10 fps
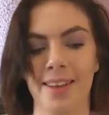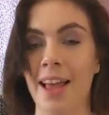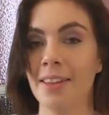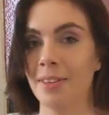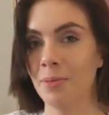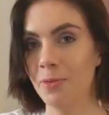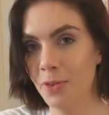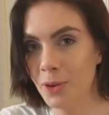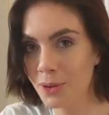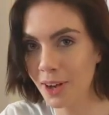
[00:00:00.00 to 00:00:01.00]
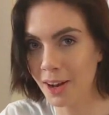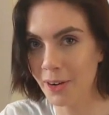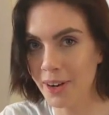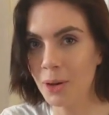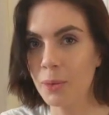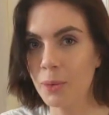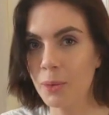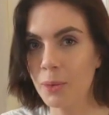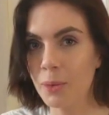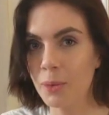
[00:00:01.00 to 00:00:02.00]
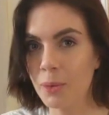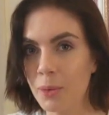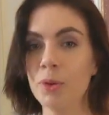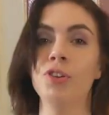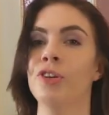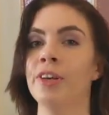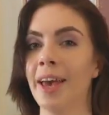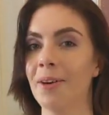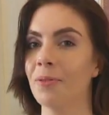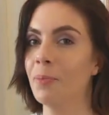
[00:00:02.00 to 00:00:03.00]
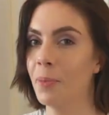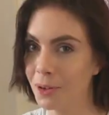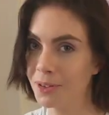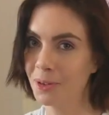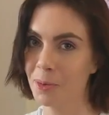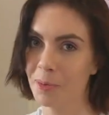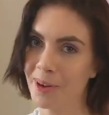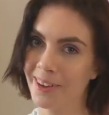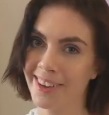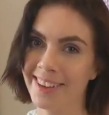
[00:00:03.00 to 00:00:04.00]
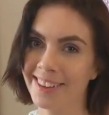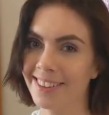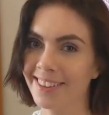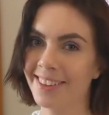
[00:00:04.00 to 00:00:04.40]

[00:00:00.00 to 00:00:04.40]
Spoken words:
and some food colouring, which you can get from most supermarkets.